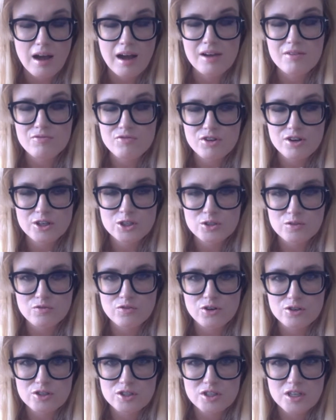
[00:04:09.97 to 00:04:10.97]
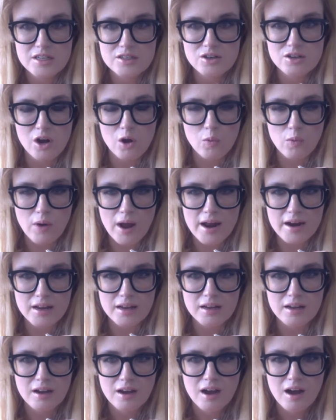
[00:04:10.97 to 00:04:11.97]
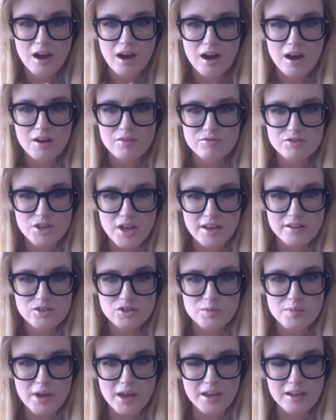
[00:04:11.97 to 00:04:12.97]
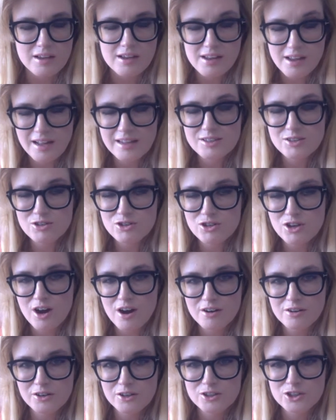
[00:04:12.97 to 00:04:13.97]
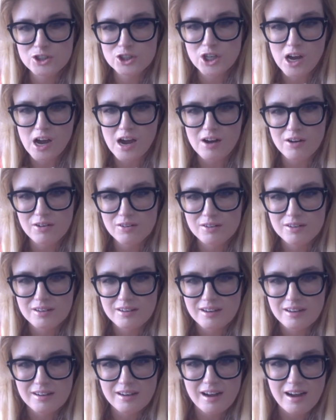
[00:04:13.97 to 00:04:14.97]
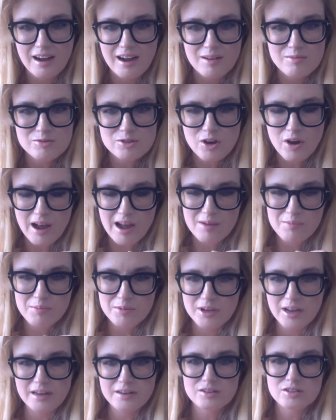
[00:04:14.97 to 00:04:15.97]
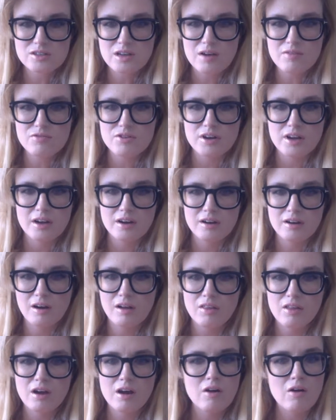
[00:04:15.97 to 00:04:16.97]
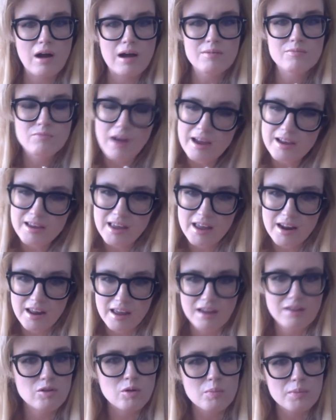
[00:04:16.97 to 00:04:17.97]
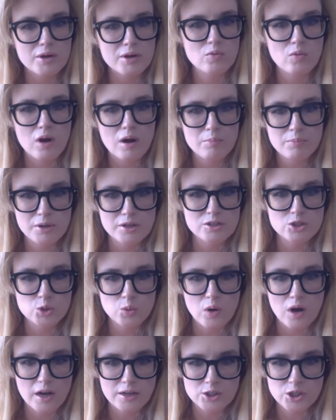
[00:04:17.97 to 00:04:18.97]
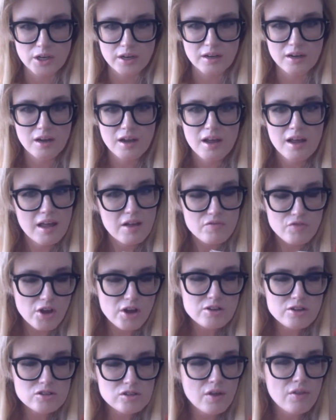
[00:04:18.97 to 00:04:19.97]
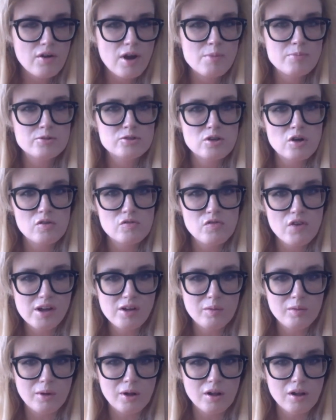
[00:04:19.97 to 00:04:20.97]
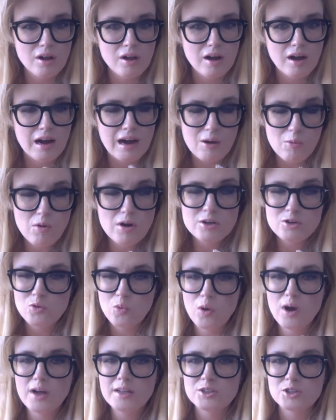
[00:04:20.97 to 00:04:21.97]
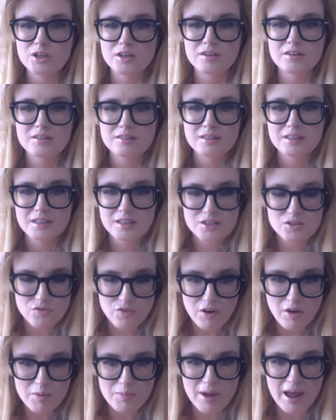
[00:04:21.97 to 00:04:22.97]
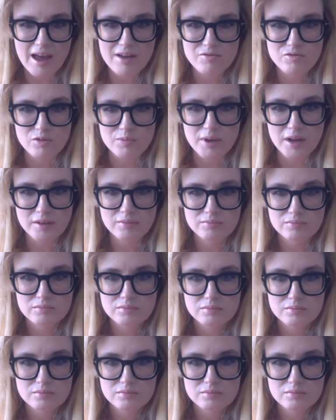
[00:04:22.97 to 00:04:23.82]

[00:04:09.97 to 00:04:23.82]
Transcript: I finished the first season already of Dead to Me. That's a darn good show. I'm so happy I discovered it, although I'm, I can't handle binge watching. If there's another episode available, I want to watch it, and it's very bad for me.